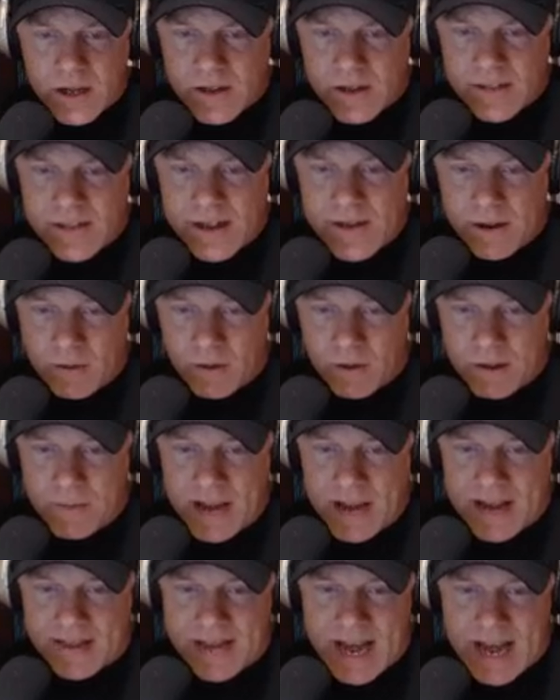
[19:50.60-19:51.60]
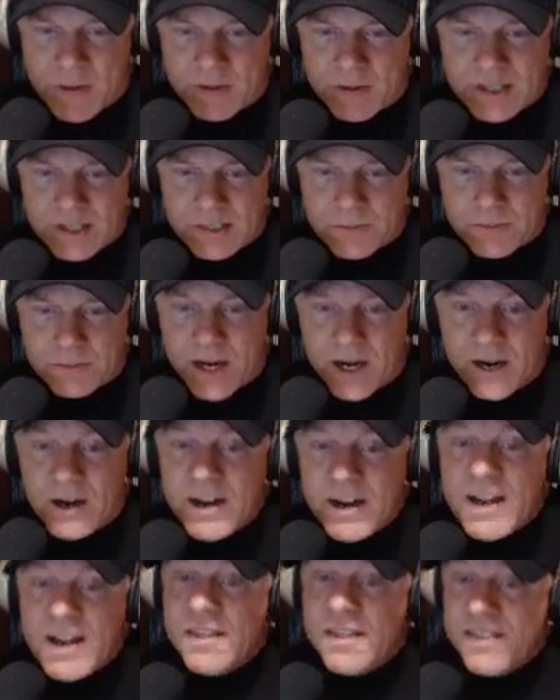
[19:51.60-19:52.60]
I'm going to make that one disappear.
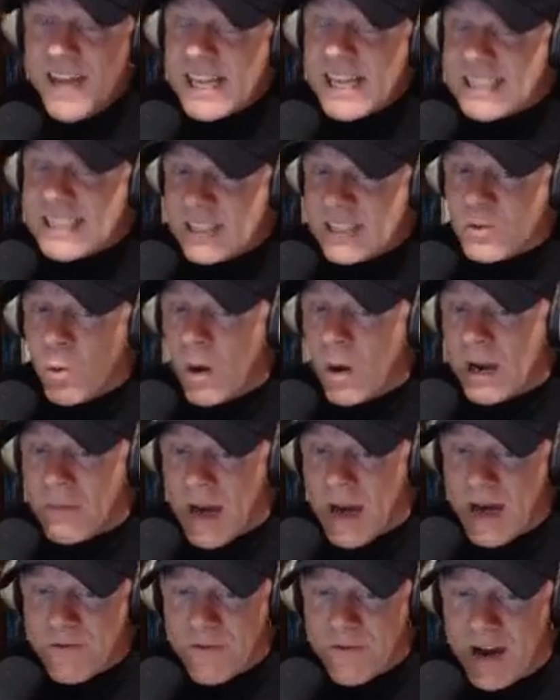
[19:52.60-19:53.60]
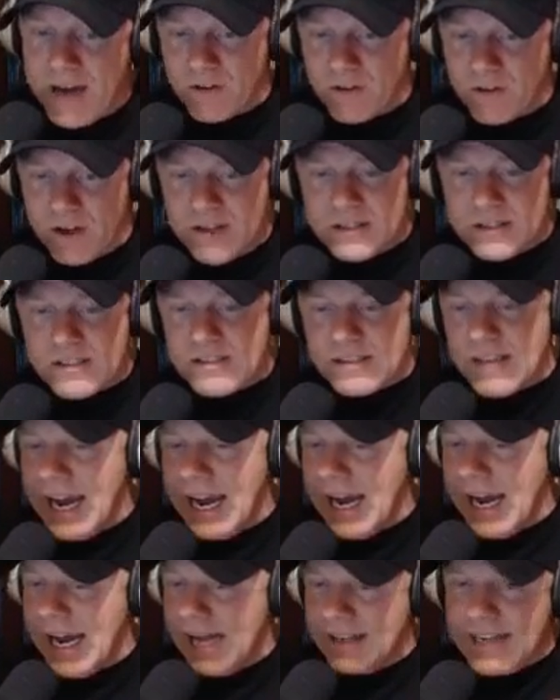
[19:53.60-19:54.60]
This is one of my favorites.
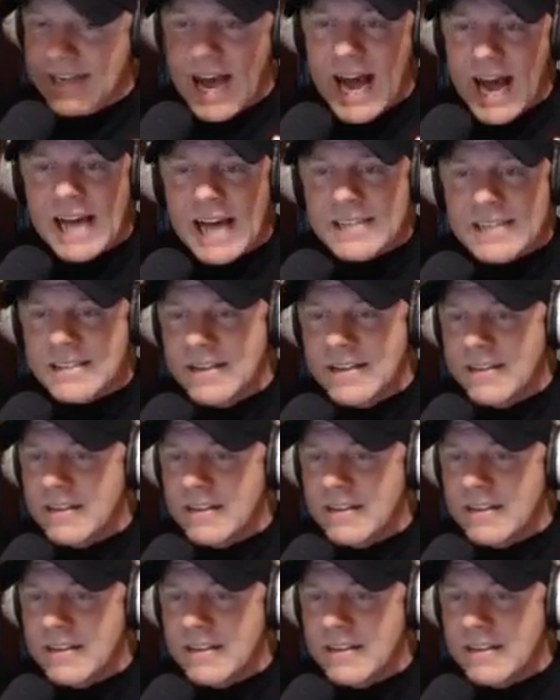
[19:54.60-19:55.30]
And guys in the